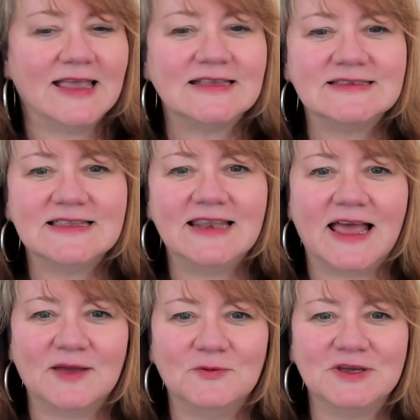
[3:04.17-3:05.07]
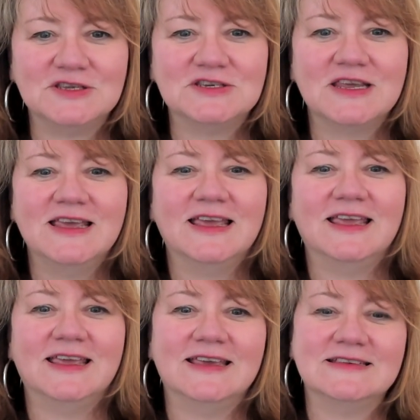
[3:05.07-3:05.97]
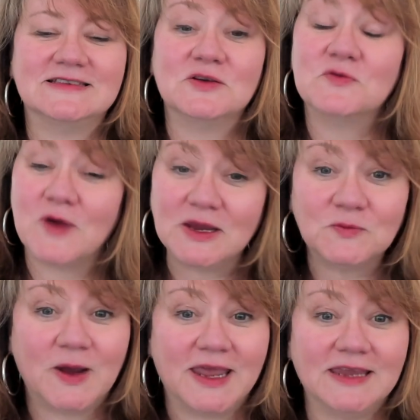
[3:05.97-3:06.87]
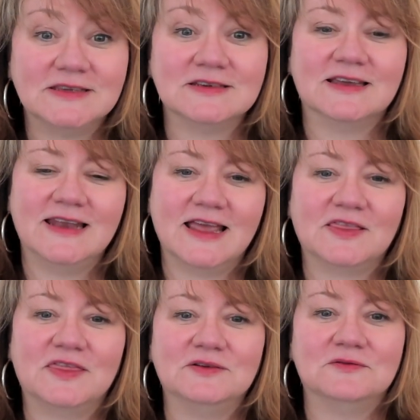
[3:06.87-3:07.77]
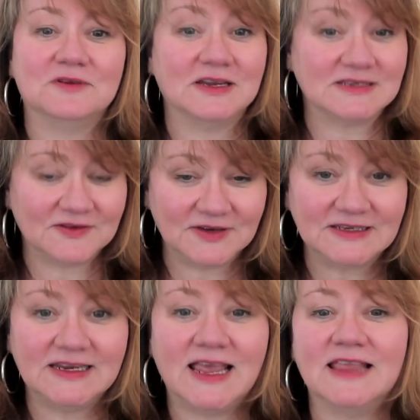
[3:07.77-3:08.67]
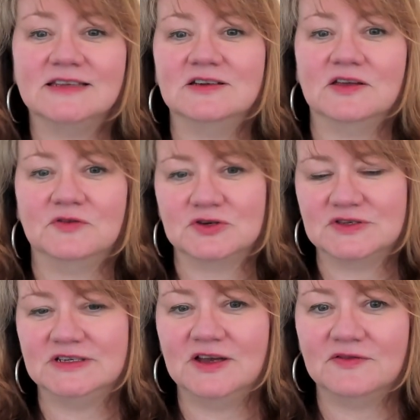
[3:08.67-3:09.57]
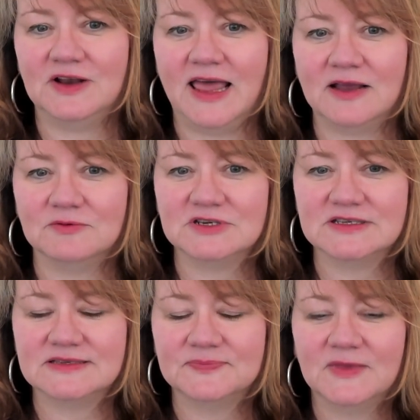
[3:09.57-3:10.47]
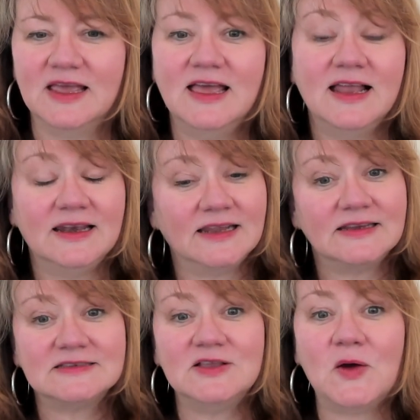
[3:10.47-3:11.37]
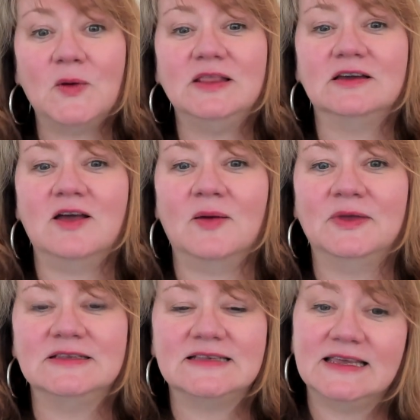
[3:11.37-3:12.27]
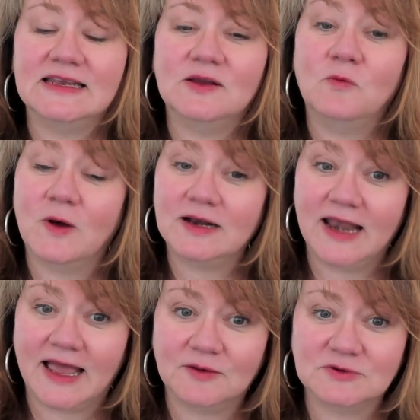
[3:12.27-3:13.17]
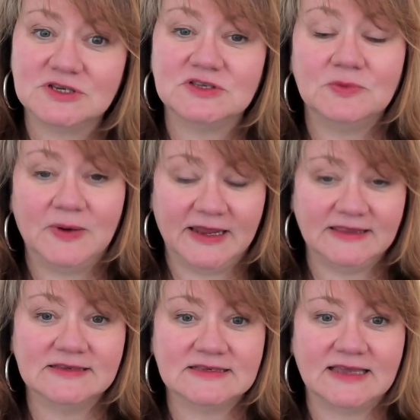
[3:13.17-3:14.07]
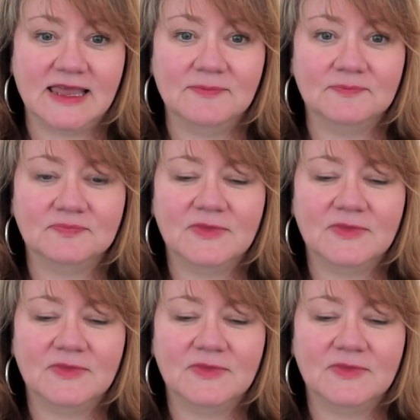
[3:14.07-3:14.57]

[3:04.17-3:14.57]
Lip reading: Guess the Language is a great way to connect through creativity and the diversity of our languages. Let us know in the comments in what languages you played this game.